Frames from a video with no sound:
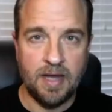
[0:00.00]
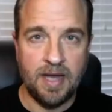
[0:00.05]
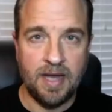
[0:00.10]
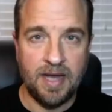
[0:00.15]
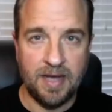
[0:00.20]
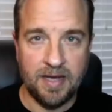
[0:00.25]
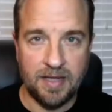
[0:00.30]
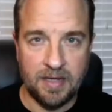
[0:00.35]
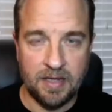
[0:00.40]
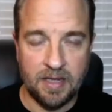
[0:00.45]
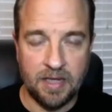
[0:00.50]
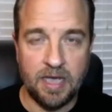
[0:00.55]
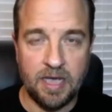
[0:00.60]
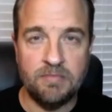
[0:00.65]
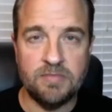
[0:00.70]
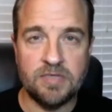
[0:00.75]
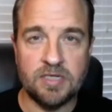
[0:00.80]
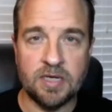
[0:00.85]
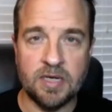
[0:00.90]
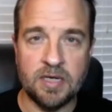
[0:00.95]
Hi,
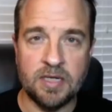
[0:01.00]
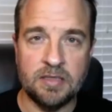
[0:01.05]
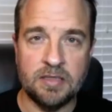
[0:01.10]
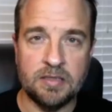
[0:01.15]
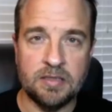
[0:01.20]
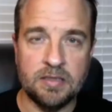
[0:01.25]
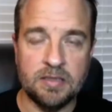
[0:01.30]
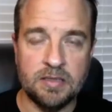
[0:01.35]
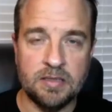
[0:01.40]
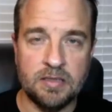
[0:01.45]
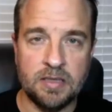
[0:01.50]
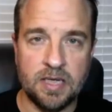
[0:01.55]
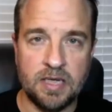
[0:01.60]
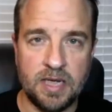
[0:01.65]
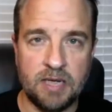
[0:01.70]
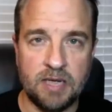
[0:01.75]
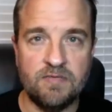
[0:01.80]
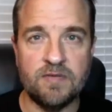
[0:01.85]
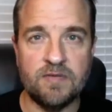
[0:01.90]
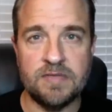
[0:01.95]
I'm John, and
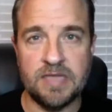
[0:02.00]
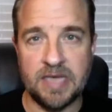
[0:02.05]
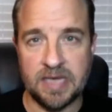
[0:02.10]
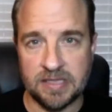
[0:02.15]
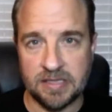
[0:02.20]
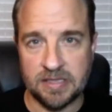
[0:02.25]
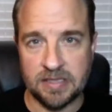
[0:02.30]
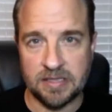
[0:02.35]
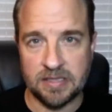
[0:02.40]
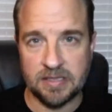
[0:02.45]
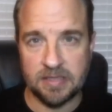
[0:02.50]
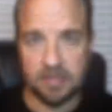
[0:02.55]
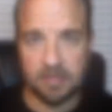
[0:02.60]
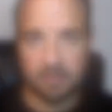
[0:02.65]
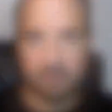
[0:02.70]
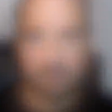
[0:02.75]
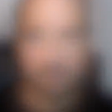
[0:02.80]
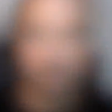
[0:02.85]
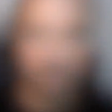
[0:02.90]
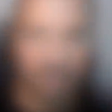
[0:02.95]
I'm from Texas.
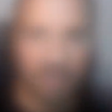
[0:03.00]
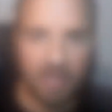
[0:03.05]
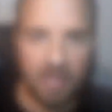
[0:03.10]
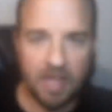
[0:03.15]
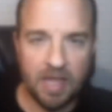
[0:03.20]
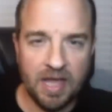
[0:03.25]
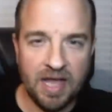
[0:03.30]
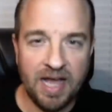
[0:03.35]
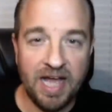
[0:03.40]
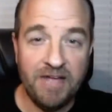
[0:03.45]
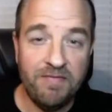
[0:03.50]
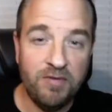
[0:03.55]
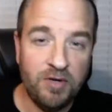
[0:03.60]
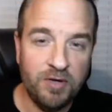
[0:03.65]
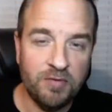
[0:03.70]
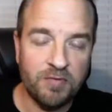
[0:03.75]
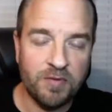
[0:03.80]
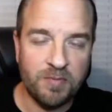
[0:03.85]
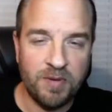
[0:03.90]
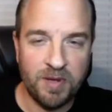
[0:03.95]
I
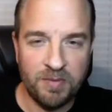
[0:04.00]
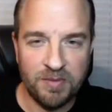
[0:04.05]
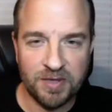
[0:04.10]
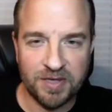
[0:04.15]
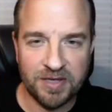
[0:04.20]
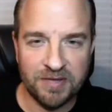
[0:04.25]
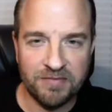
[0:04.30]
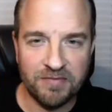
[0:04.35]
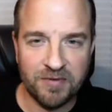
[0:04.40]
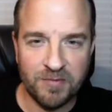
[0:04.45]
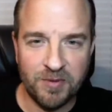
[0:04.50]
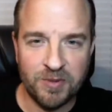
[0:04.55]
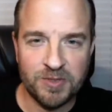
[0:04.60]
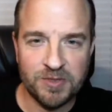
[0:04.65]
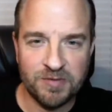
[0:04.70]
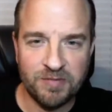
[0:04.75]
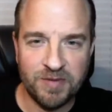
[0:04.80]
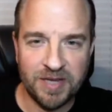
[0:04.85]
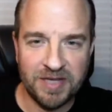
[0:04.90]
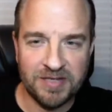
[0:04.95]
voted Republican for
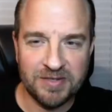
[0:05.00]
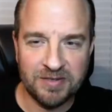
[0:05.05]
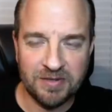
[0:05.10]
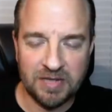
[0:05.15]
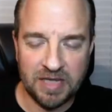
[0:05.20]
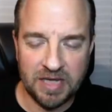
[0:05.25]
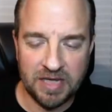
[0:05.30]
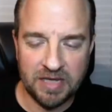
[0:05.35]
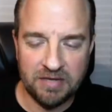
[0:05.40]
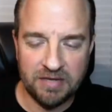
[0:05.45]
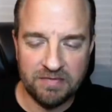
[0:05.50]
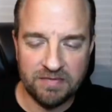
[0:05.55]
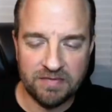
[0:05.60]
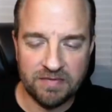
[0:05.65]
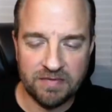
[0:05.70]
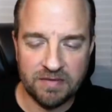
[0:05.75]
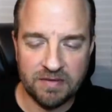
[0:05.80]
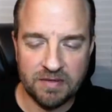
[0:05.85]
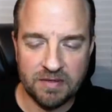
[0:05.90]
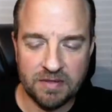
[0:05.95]
most of my adult life.
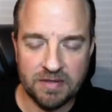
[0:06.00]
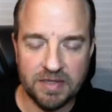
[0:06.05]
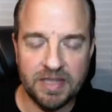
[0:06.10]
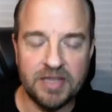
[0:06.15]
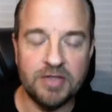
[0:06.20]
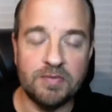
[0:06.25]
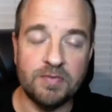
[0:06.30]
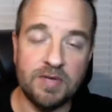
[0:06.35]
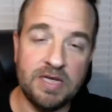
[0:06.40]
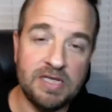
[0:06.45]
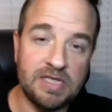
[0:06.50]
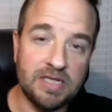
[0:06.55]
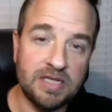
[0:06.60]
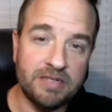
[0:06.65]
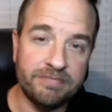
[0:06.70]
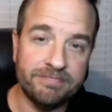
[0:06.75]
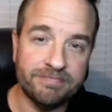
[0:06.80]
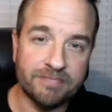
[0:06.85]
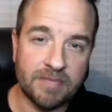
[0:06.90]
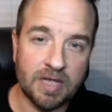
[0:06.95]
And the
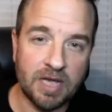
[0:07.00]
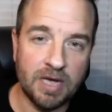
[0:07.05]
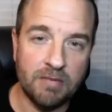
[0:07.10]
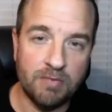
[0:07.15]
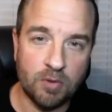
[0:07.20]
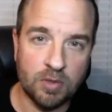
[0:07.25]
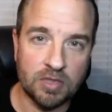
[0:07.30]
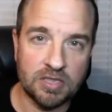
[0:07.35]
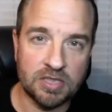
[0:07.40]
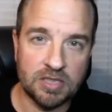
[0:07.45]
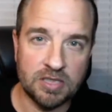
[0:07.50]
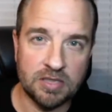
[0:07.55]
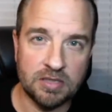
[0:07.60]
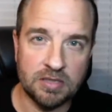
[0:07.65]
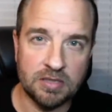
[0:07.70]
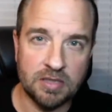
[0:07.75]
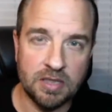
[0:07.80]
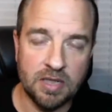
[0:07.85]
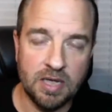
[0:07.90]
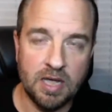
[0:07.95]
reason? Abortion.
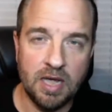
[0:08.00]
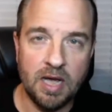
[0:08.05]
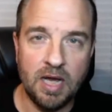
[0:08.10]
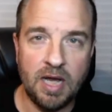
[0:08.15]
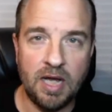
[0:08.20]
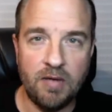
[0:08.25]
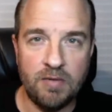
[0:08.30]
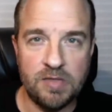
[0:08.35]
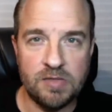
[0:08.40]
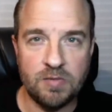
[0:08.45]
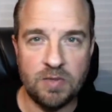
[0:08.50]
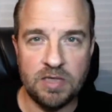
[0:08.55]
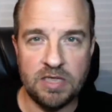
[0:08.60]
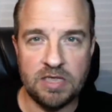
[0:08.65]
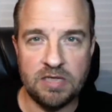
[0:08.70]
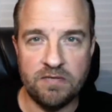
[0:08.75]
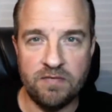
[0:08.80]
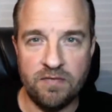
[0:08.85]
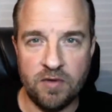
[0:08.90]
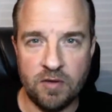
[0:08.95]
I always wanted
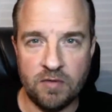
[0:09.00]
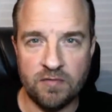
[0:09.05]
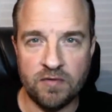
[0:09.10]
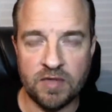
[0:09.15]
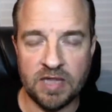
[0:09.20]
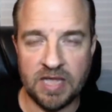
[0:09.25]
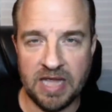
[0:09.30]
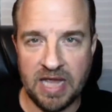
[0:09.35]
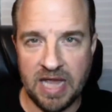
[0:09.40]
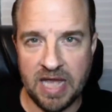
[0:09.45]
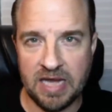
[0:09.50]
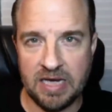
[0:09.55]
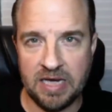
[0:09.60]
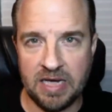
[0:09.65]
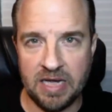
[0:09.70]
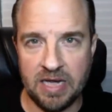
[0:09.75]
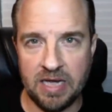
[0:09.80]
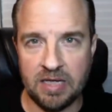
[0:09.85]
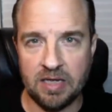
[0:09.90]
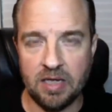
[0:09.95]
to vote for the
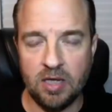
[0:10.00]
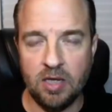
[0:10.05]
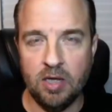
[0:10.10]
candidate